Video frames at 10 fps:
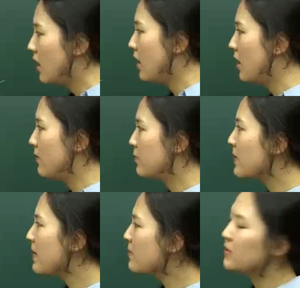
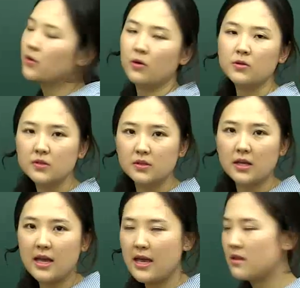Remember those
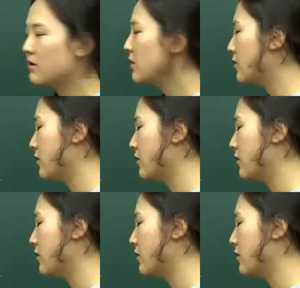and,